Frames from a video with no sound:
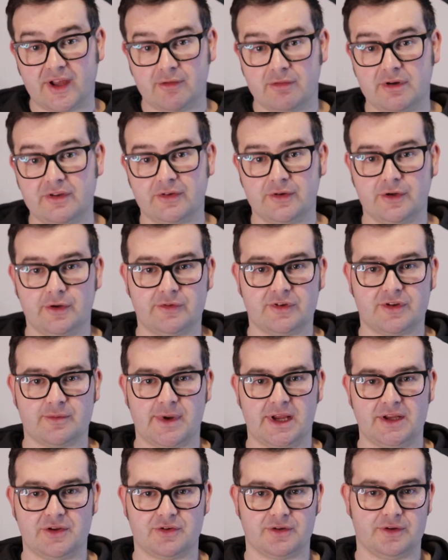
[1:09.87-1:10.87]
there is another
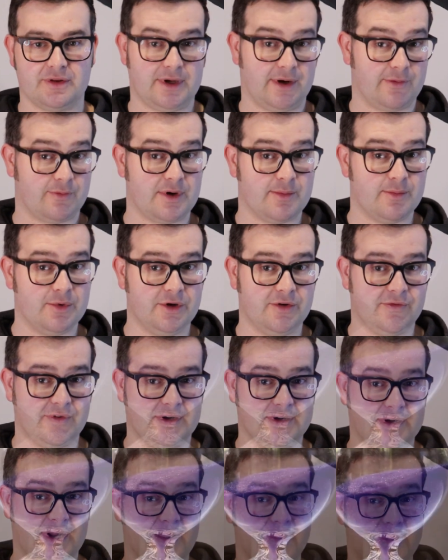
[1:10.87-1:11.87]
dimension that we move in,